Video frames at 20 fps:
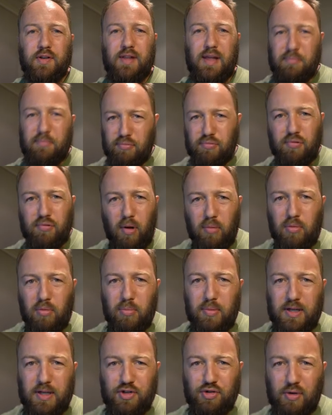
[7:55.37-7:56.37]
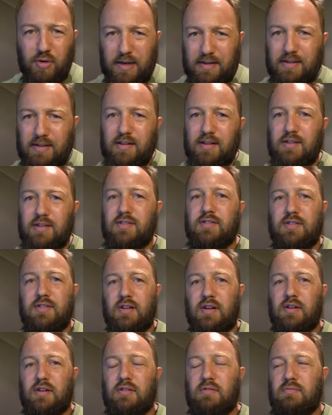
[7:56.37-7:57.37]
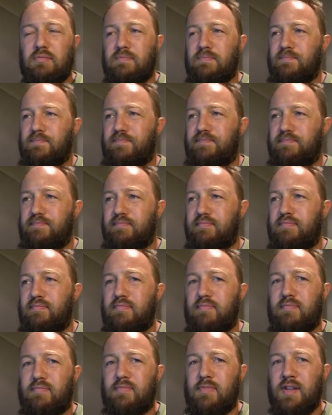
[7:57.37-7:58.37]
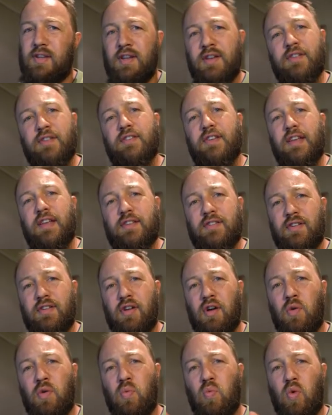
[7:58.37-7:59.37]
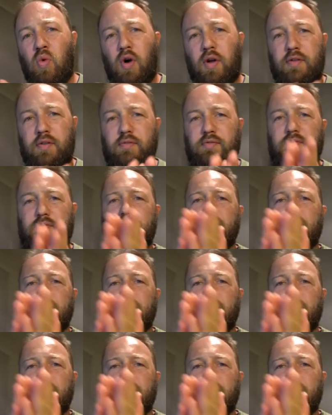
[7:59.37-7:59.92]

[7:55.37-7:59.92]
they probably treated it, so you need to know what